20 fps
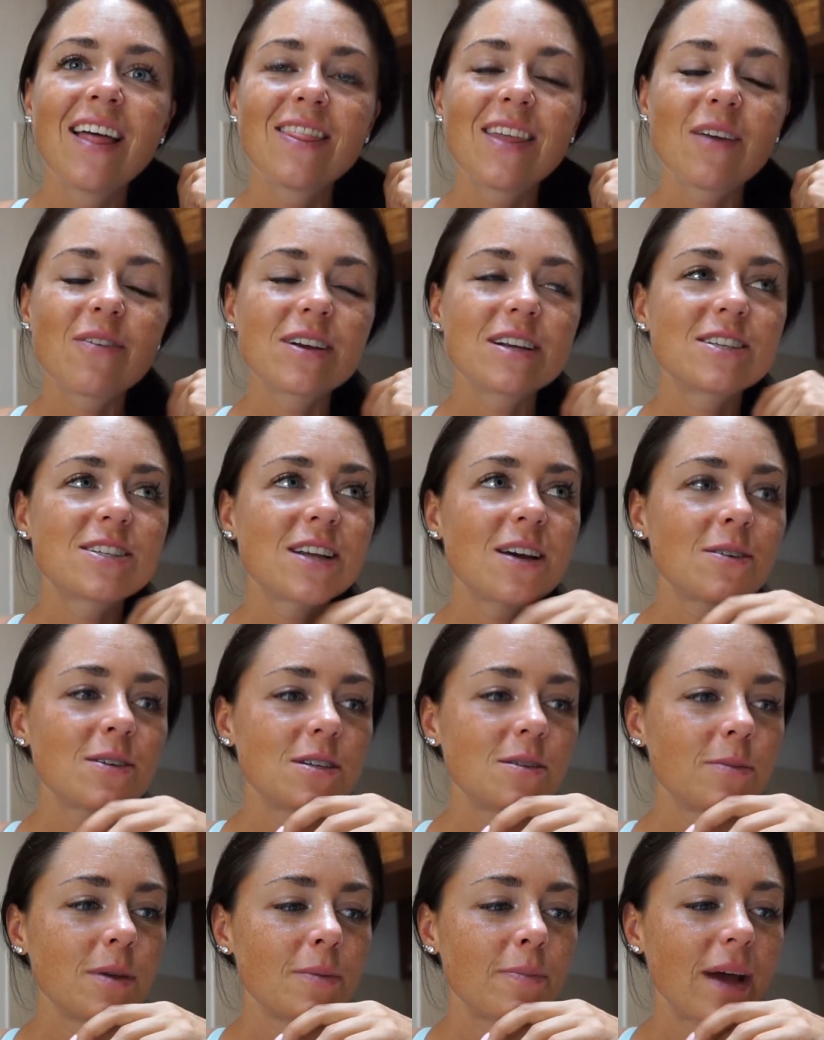They reached out
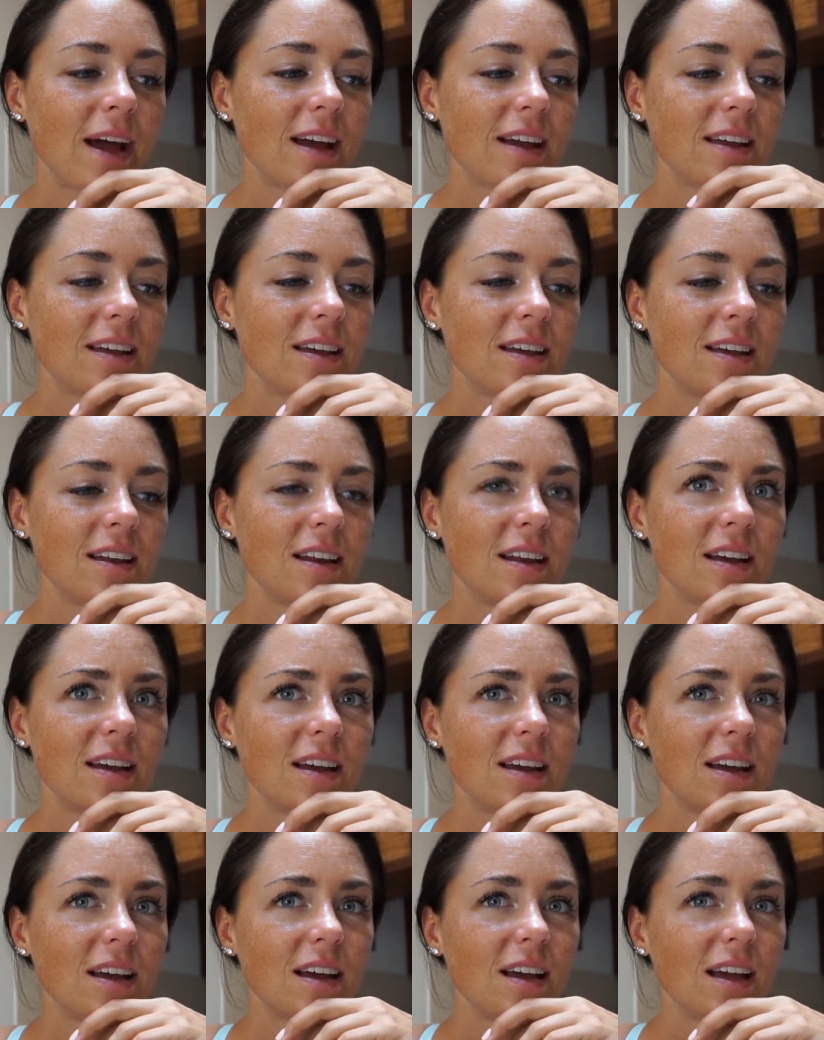to me back in
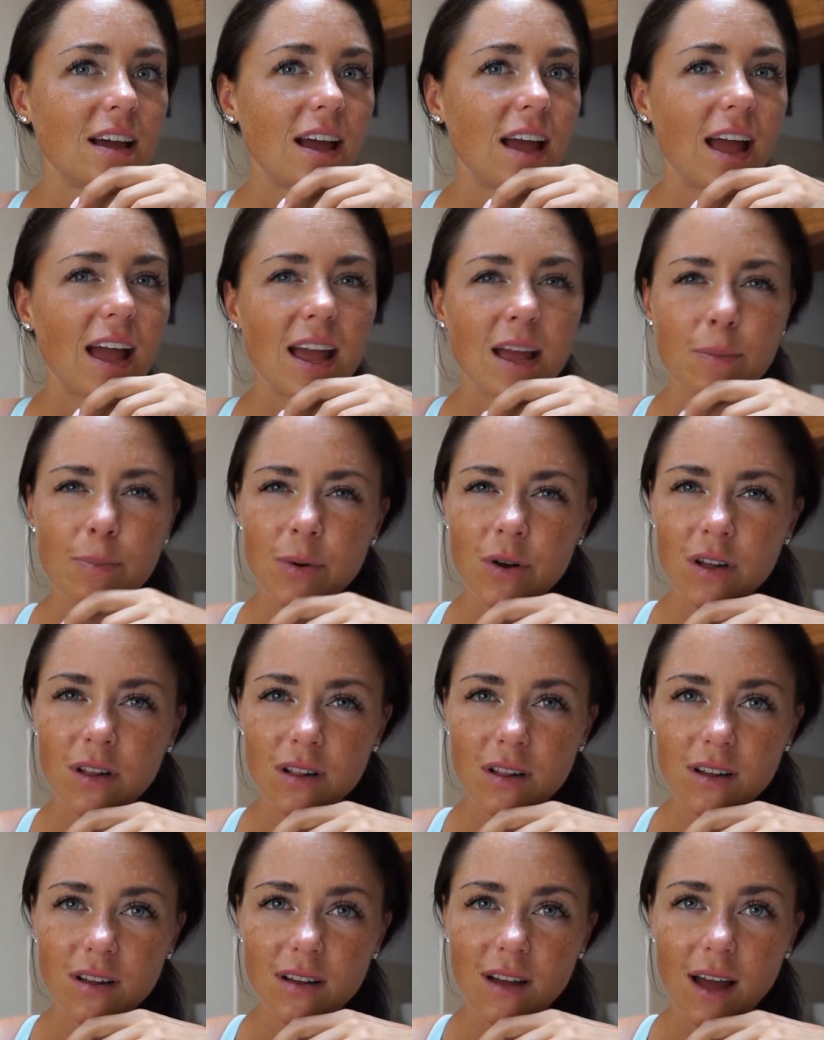
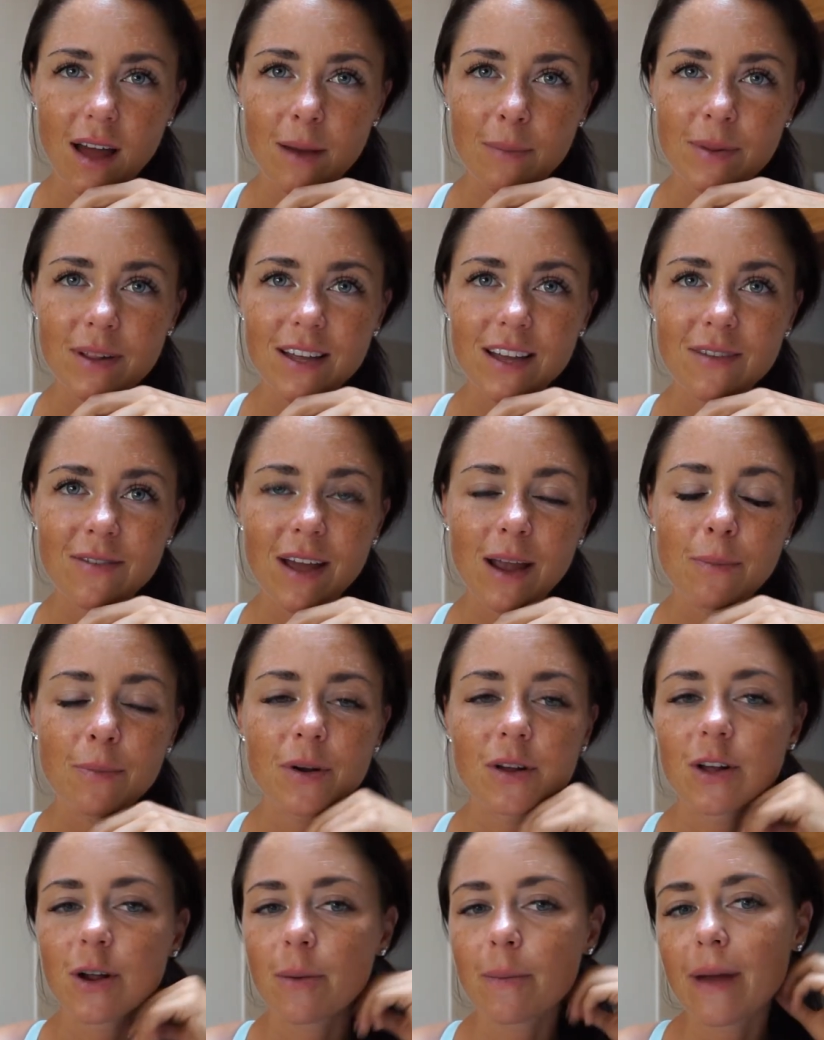April, I believe
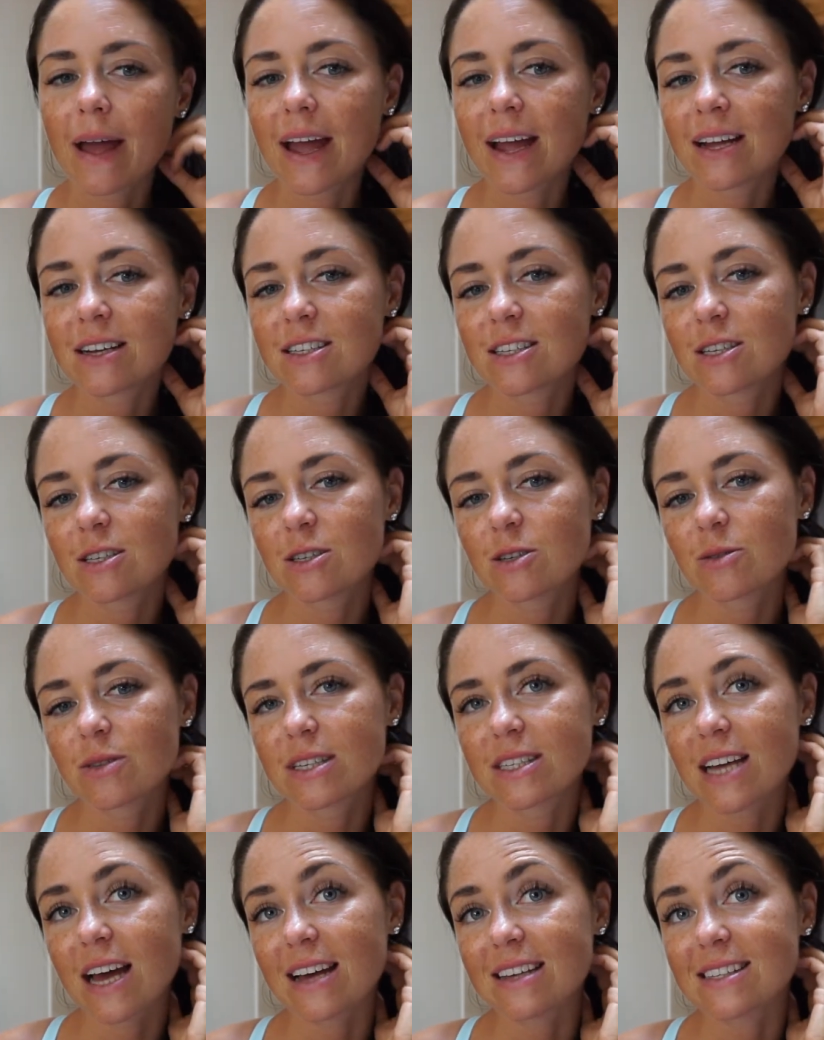April or May to do
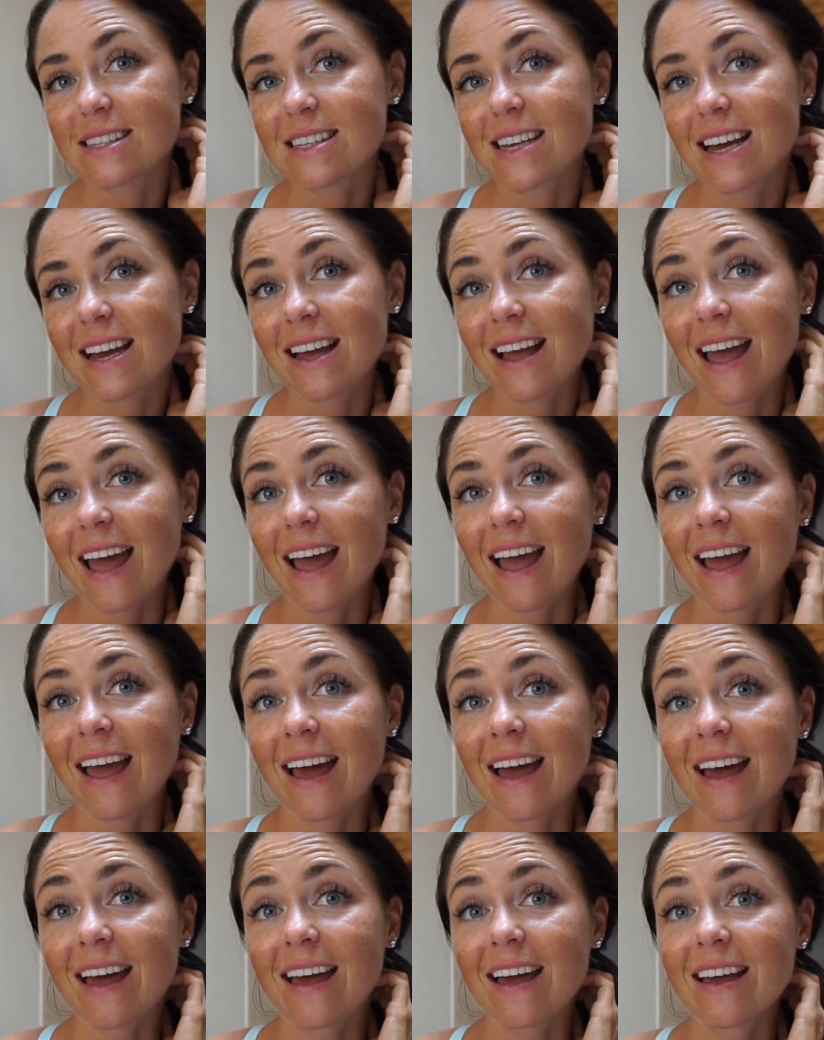the testing
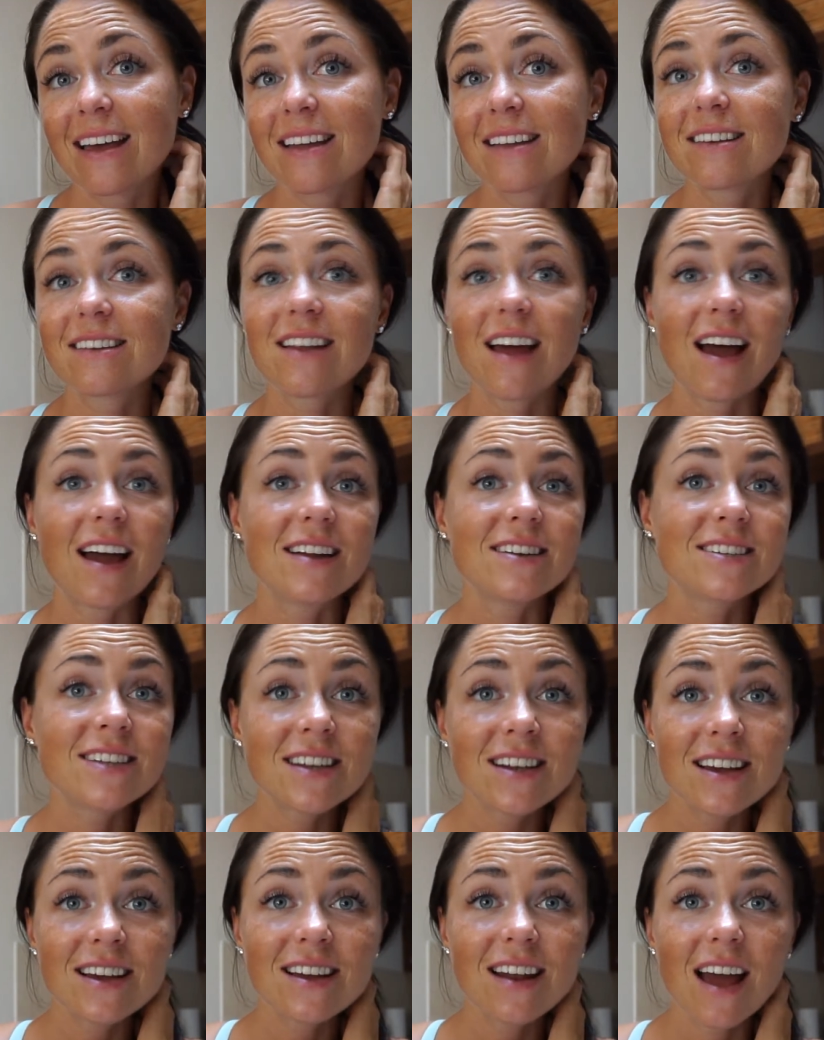and I
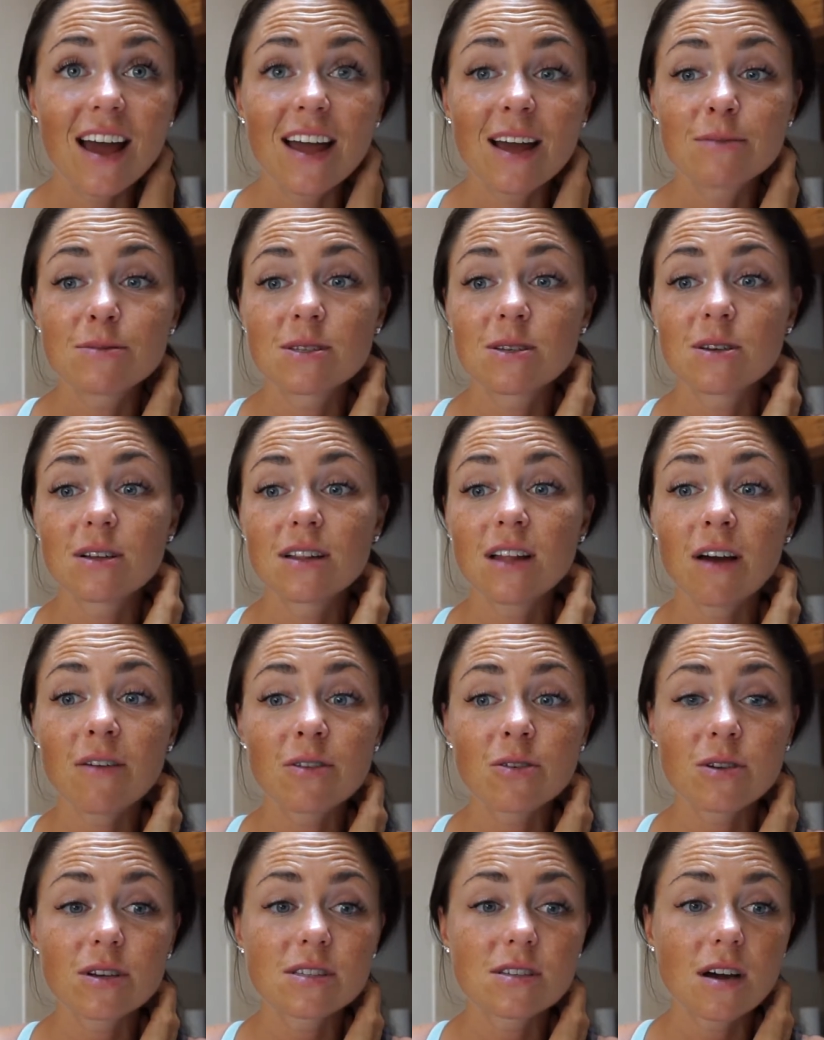did it. I absolutely love
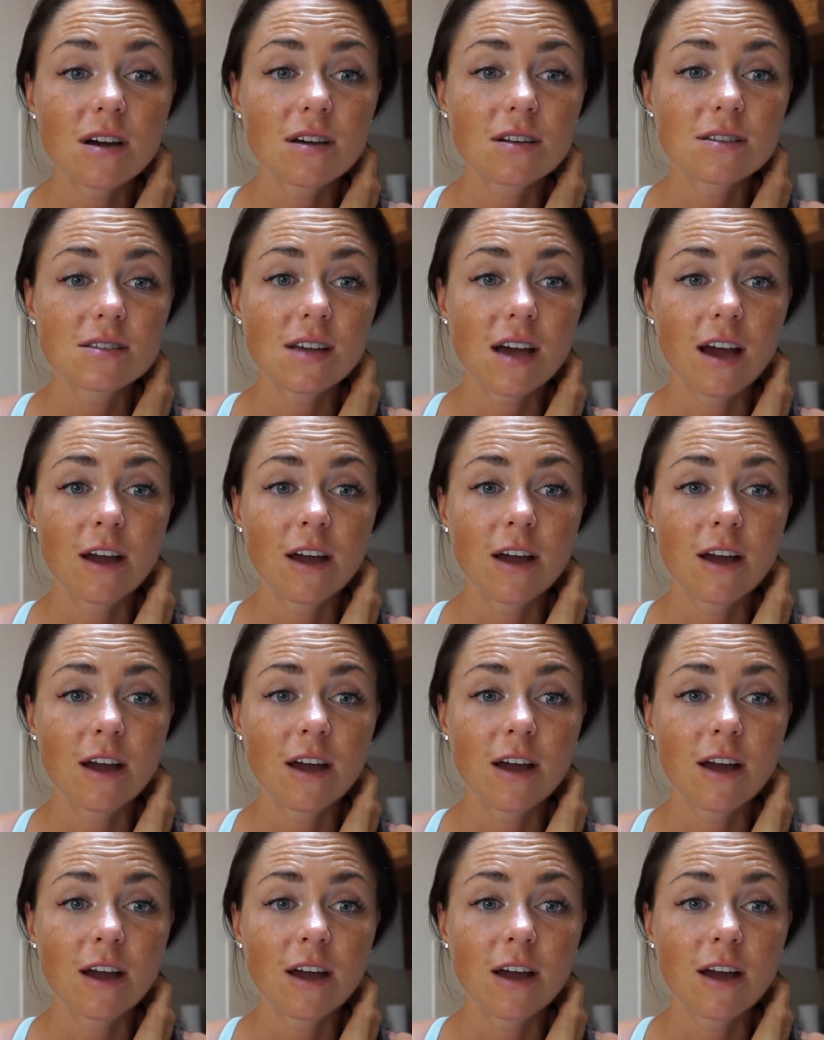the results.